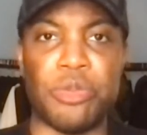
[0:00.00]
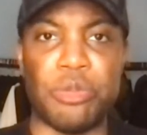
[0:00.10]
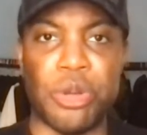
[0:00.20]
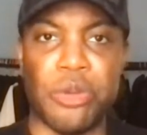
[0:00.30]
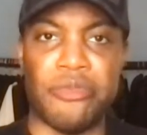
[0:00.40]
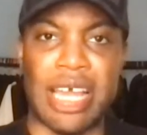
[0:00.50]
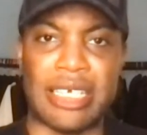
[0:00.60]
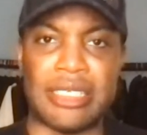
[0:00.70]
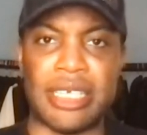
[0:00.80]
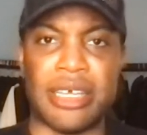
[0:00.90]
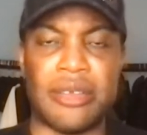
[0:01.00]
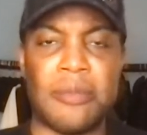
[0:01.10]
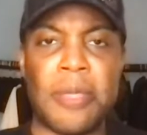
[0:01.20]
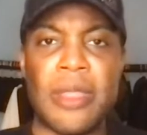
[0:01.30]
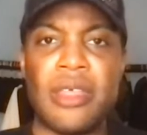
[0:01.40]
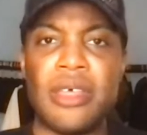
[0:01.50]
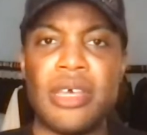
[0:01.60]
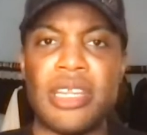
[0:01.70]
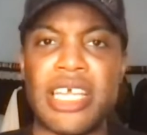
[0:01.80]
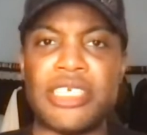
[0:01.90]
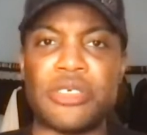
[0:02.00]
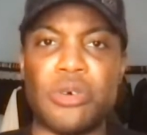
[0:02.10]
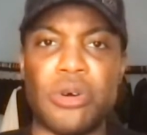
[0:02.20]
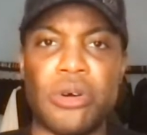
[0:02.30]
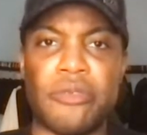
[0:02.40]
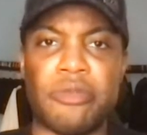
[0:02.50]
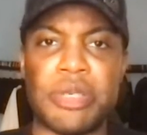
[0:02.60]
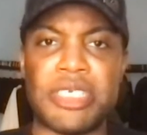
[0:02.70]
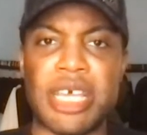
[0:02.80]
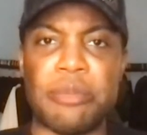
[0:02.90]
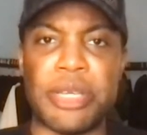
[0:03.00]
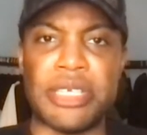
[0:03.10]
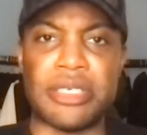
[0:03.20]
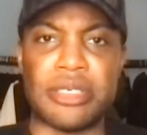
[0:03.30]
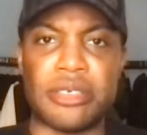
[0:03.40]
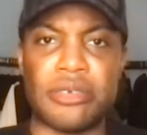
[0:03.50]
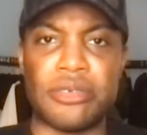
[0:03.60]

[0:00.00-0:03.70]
We blew it with Lacazette, and they score from a set piece,